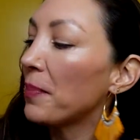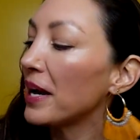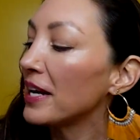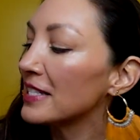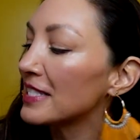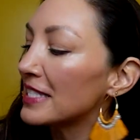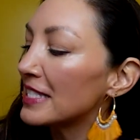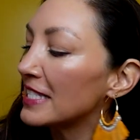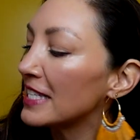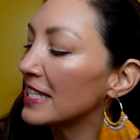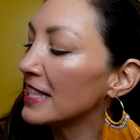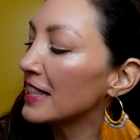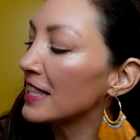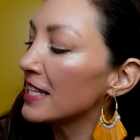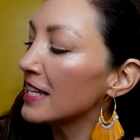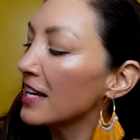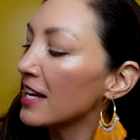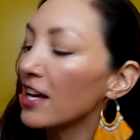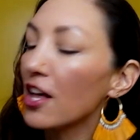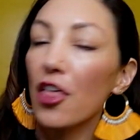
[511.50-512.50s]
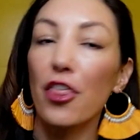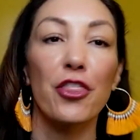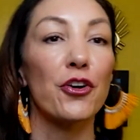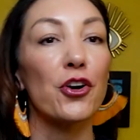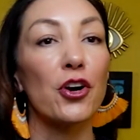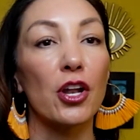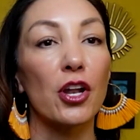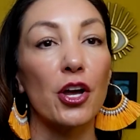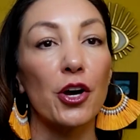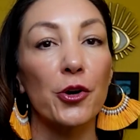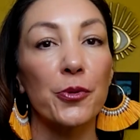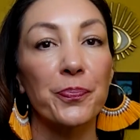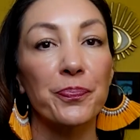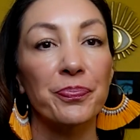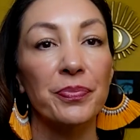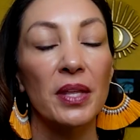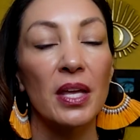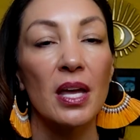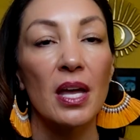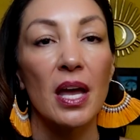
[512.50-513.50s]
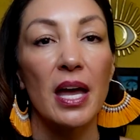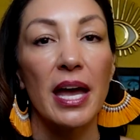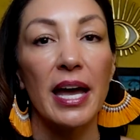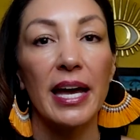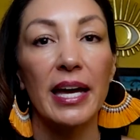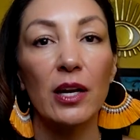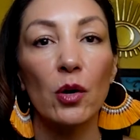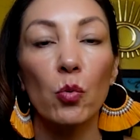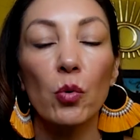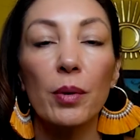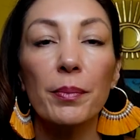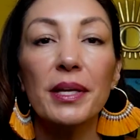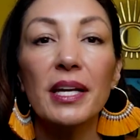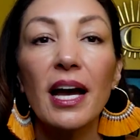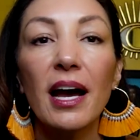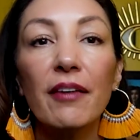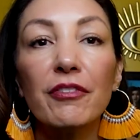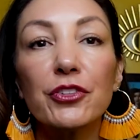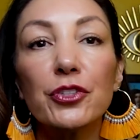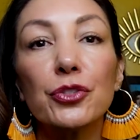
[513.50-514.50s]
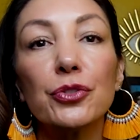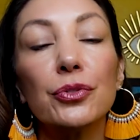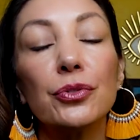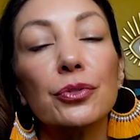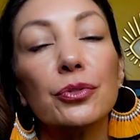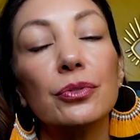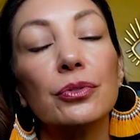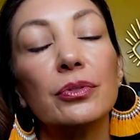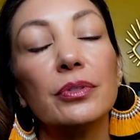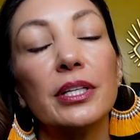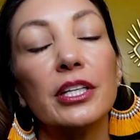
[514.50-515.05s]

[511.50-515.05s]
Cynthia Thurlow. And women have to